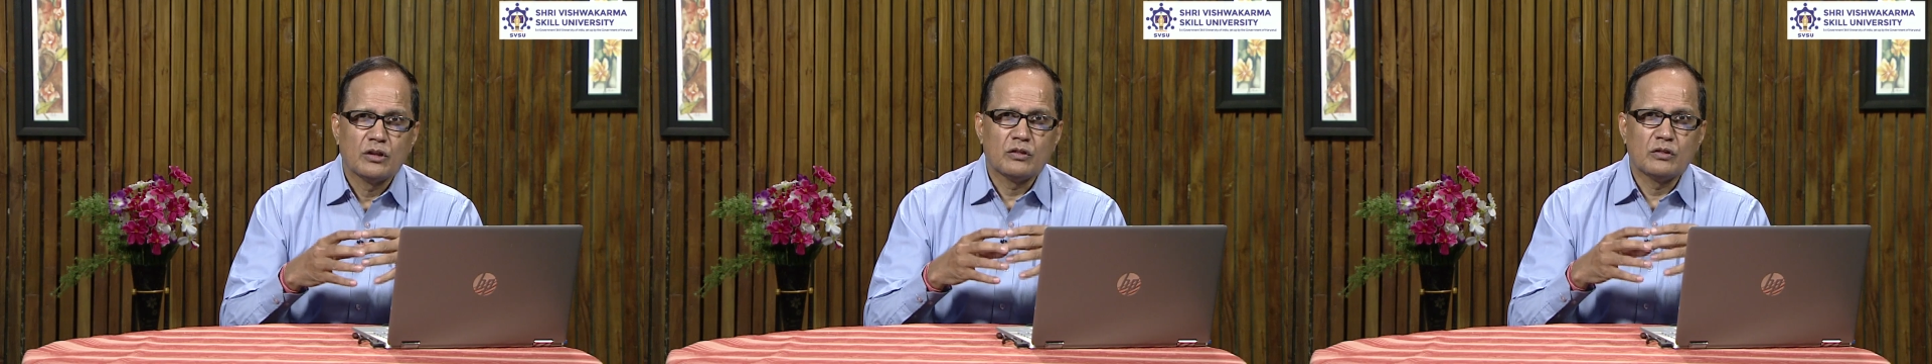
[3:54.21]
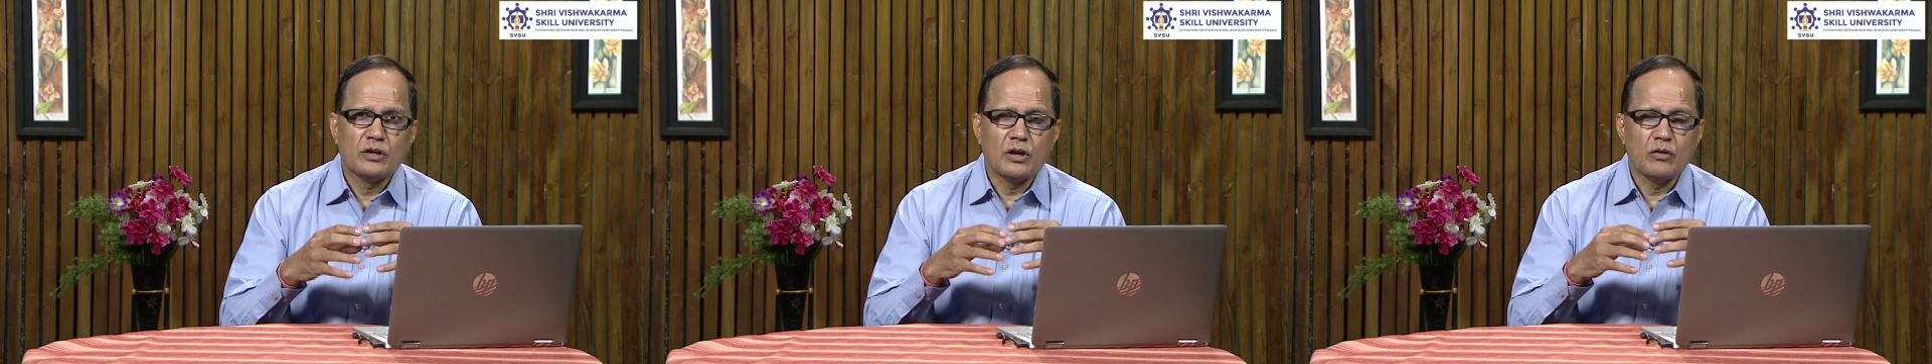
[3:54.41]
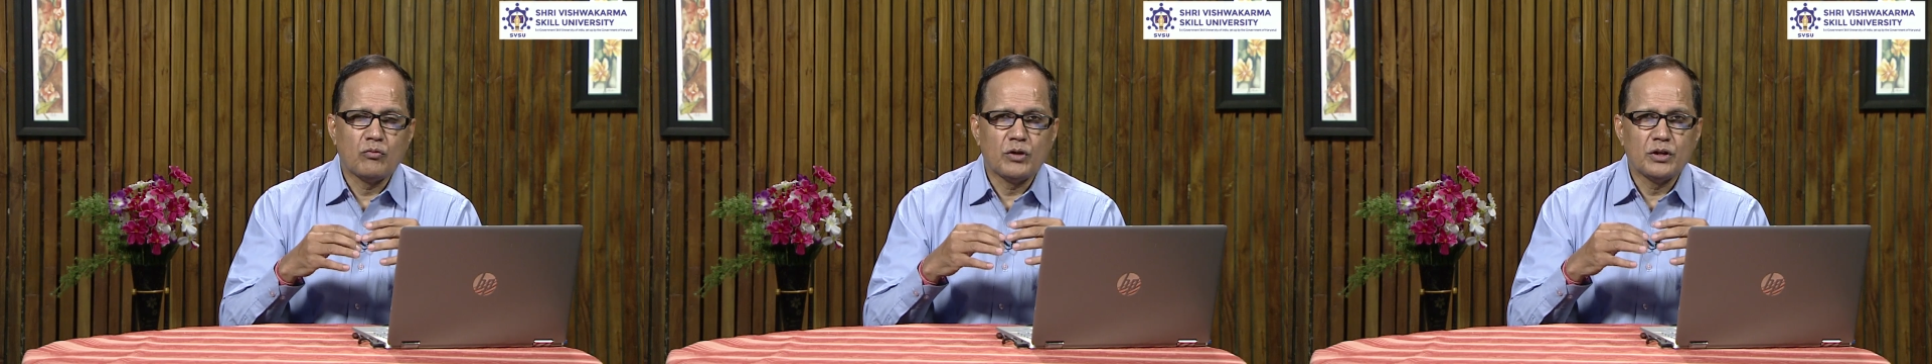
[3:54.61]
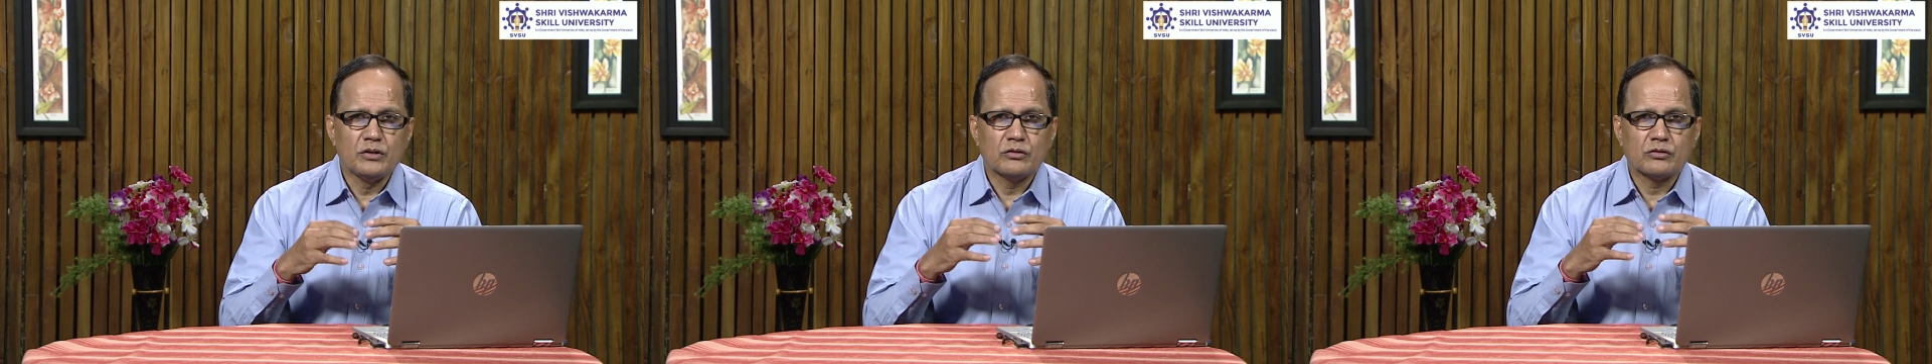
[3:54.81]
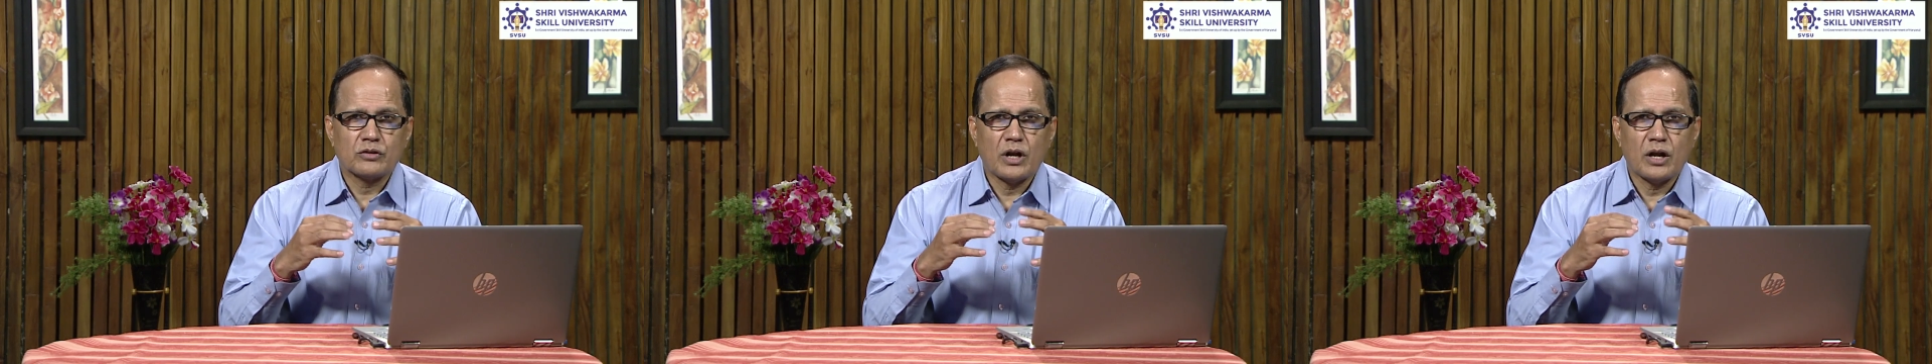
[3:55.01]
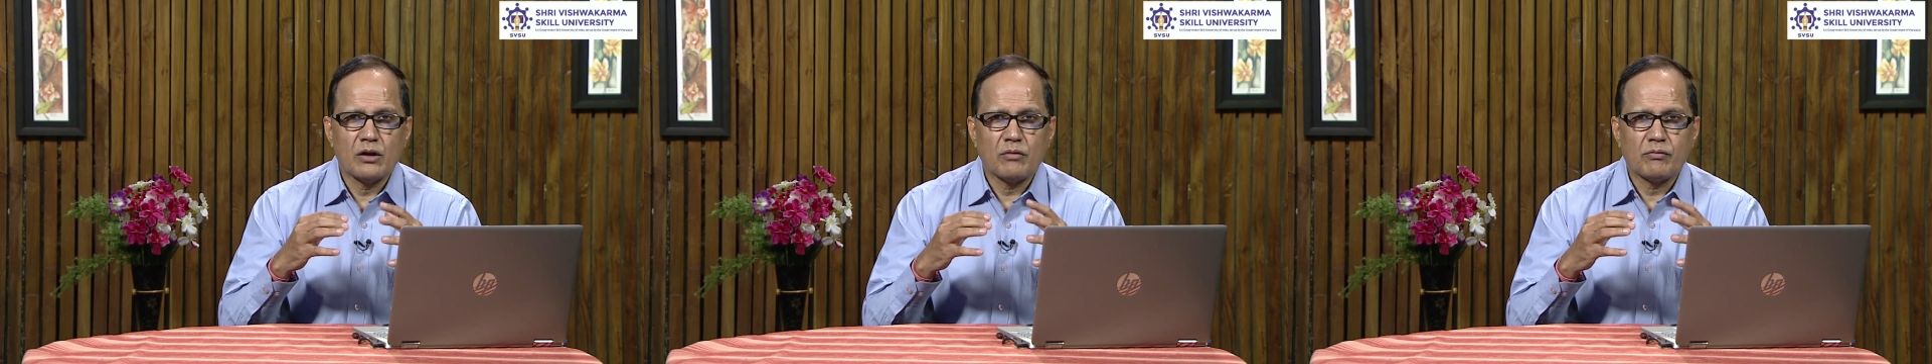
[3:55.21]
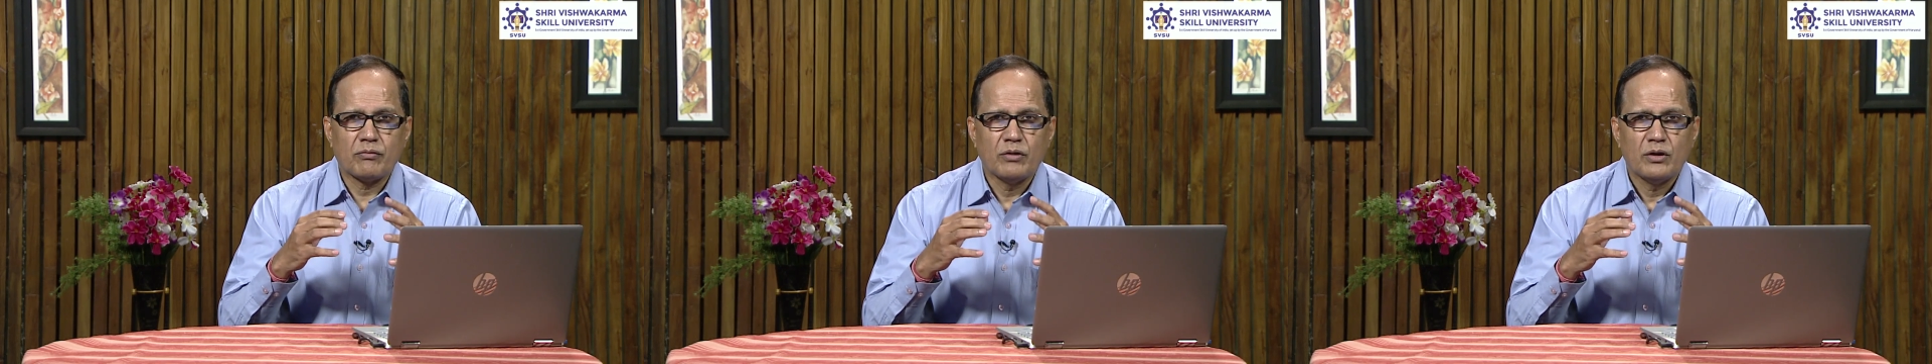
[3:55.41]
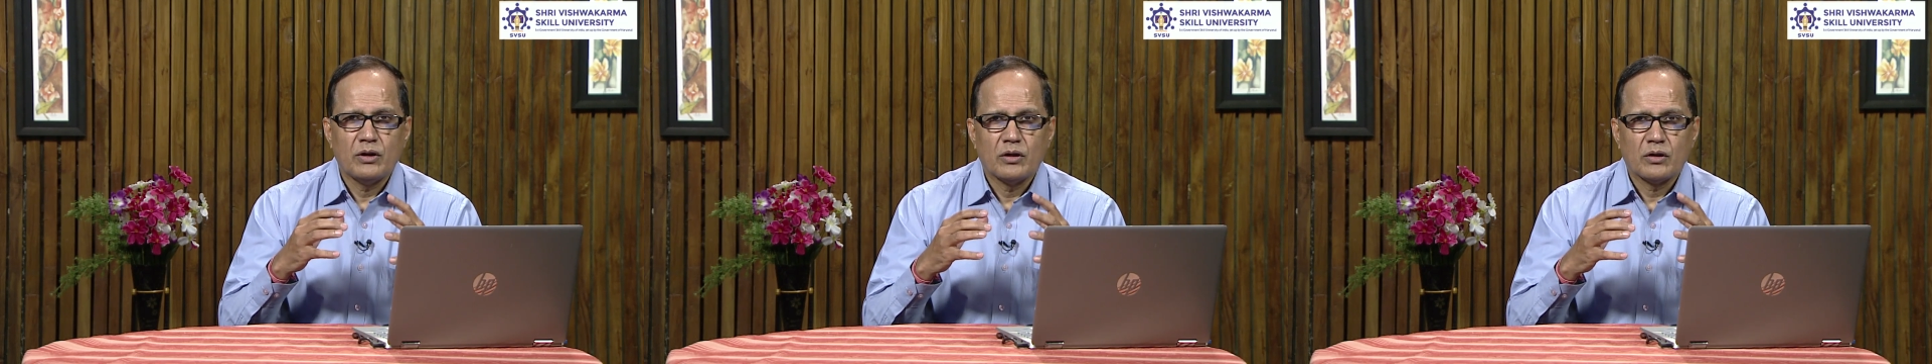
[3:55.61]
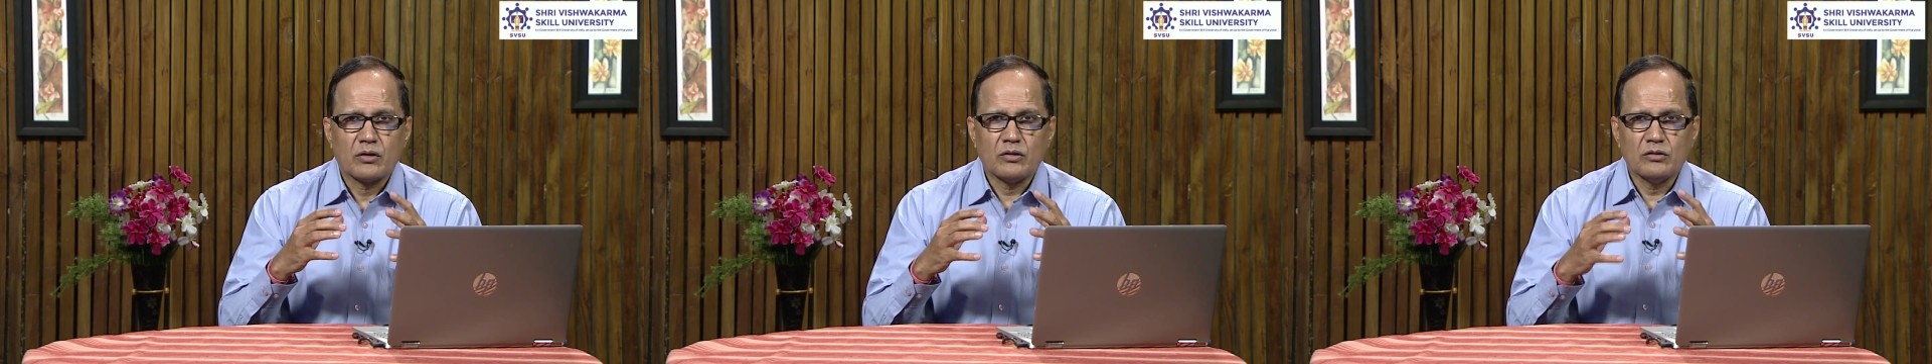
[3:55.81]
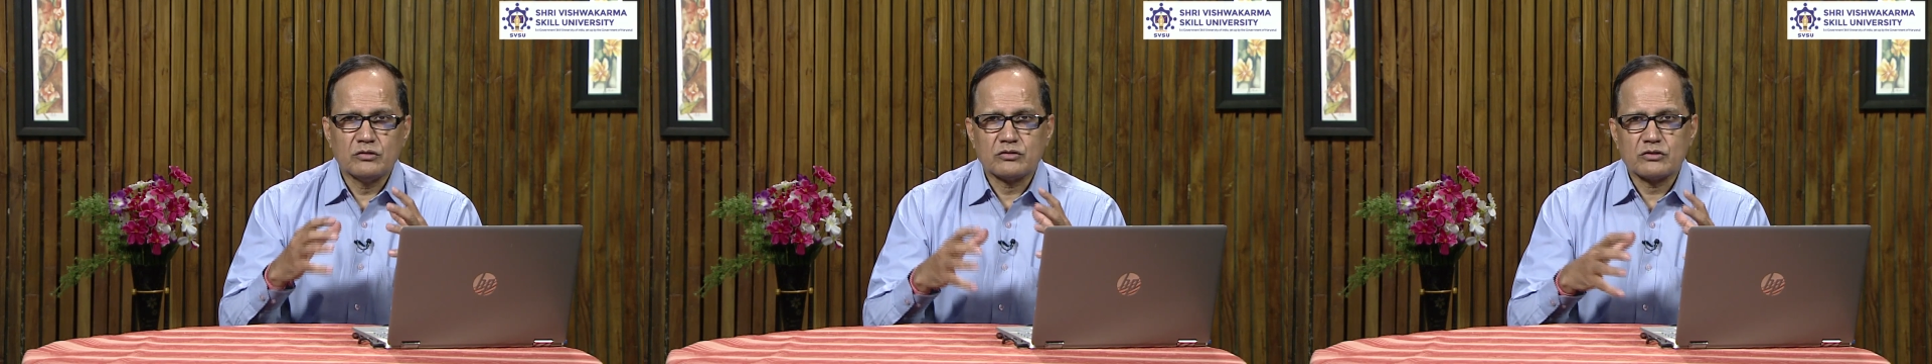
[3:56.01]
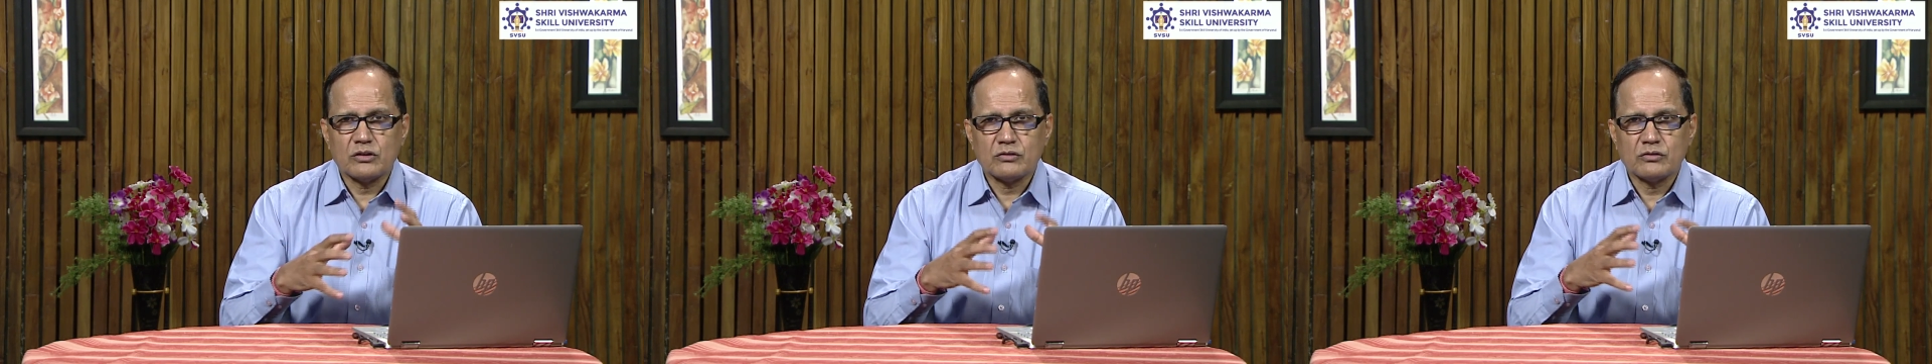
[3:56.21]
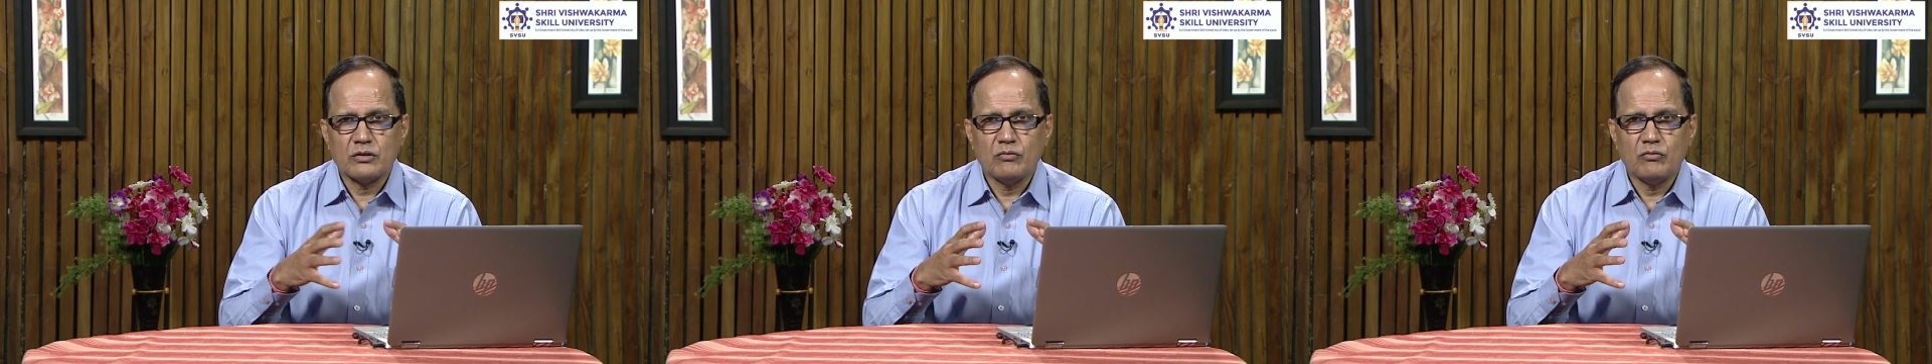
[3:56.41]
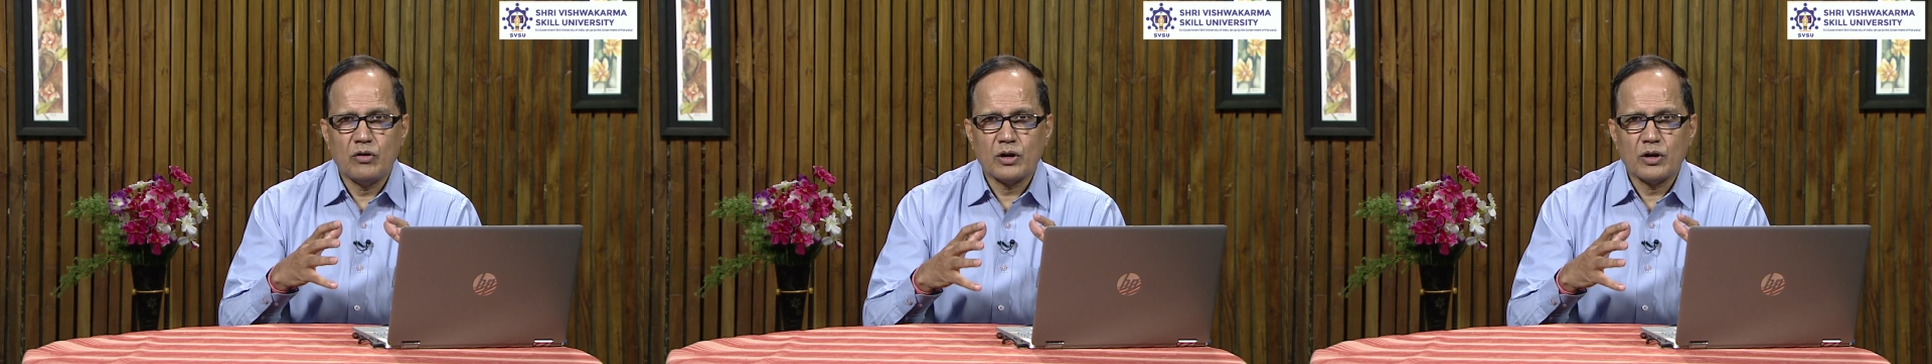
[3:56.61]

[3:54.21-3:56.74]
then various kind of construction